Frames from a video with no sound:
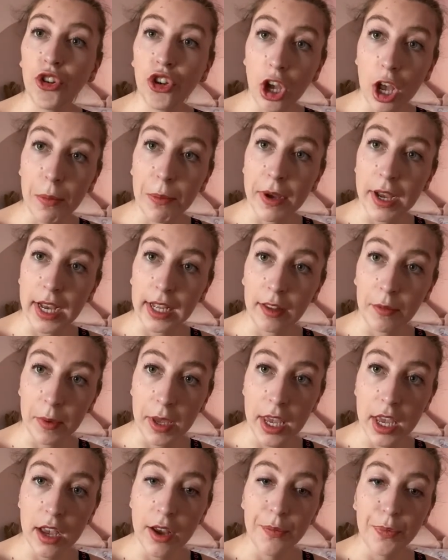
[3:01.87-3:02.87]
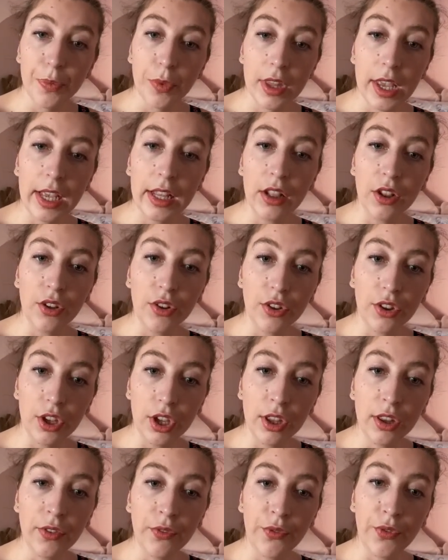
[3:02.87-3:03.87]
Sharp Academy in
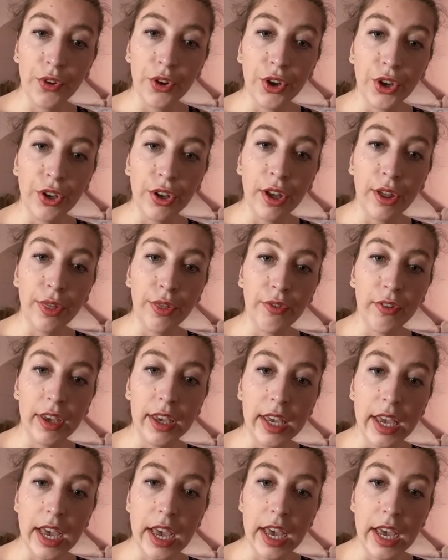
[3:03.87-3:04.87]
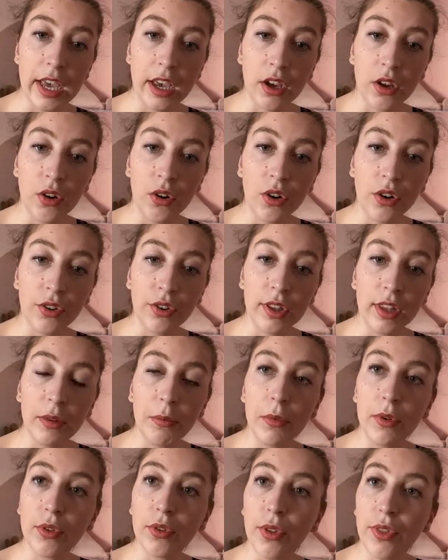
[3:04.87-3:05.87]
London for a 3-year course in
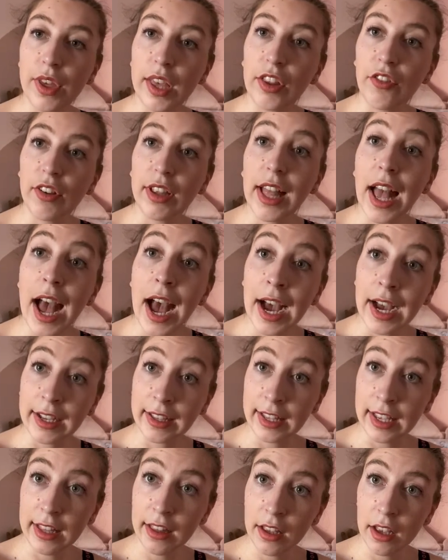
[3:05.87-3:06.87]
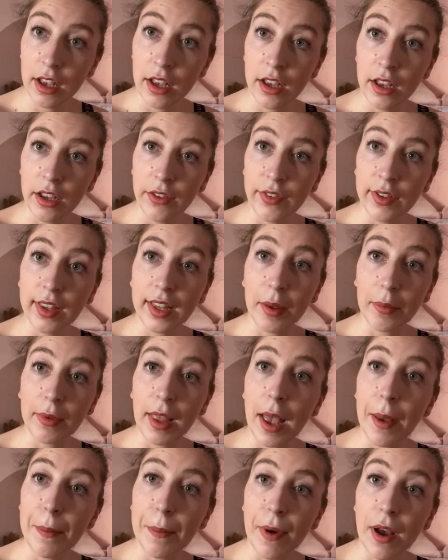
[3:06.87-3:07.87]
musical theatre and acting for
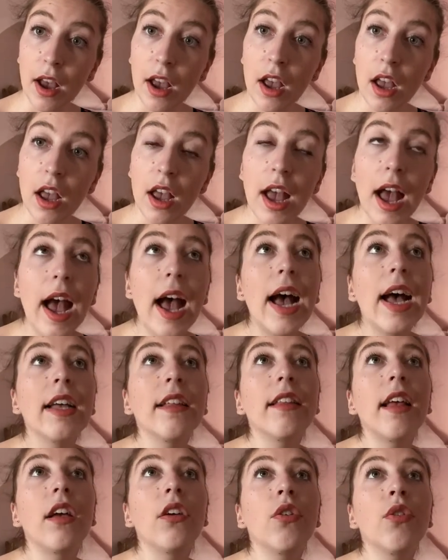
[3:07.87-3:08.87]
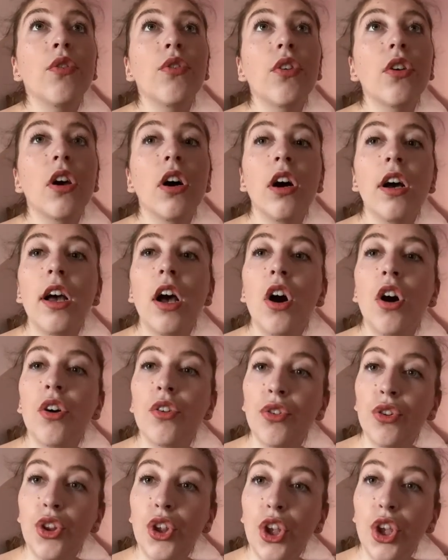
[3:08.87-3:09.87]
September, and I also got
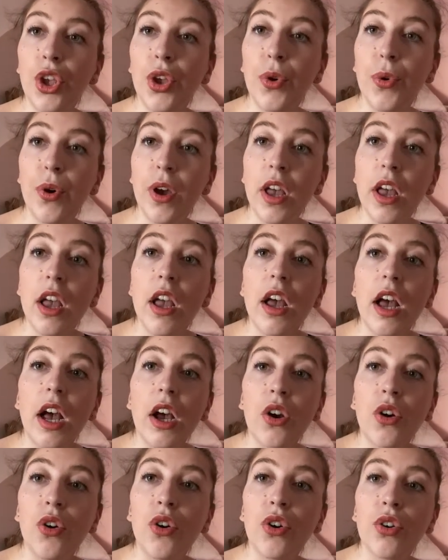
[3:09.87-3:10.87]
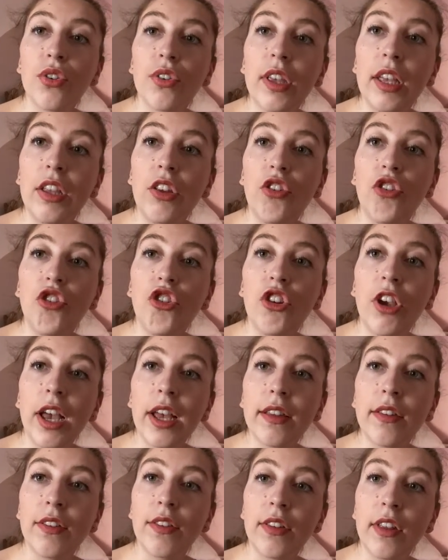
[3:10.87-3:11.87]
onto a course in
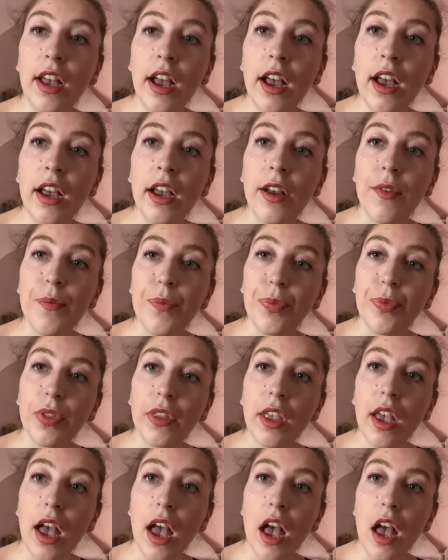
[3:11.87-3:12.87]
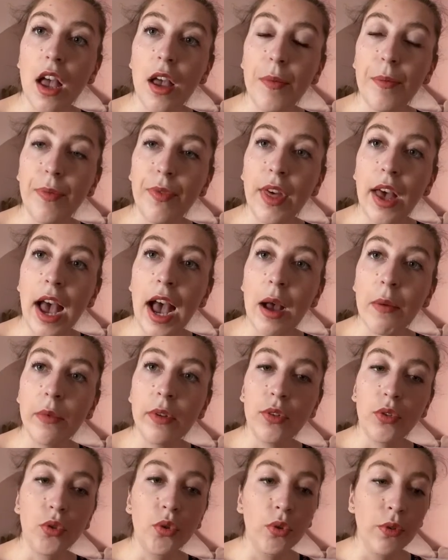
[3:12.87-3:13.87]
Chester, the
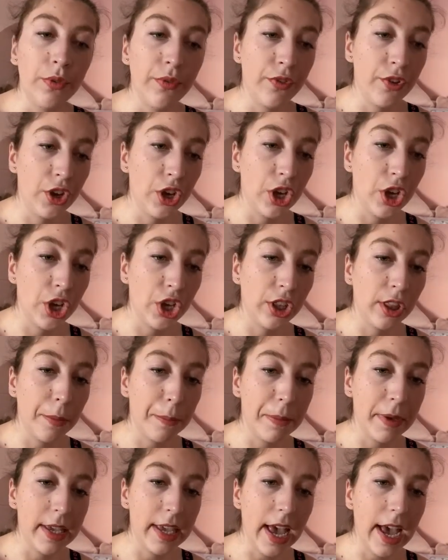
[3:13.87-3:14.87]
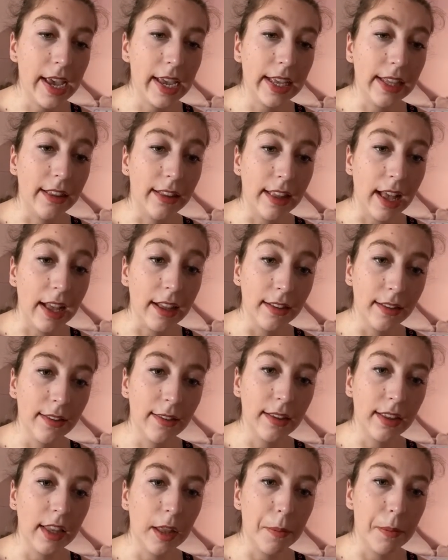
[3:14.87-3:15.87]
Hammond School, for the BA in
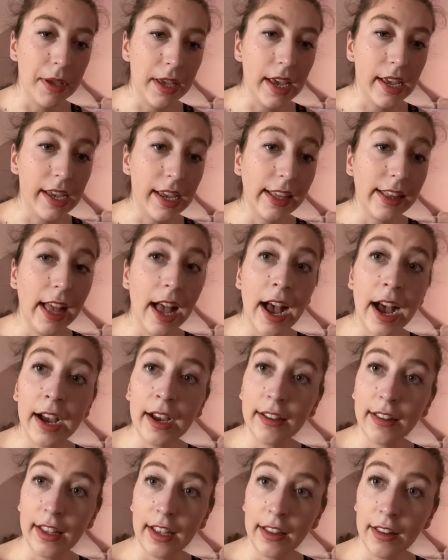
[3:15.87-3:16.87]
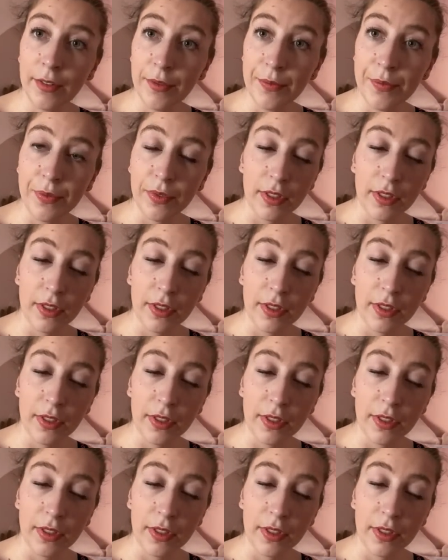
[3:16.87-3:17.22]
dance and the BA in acting.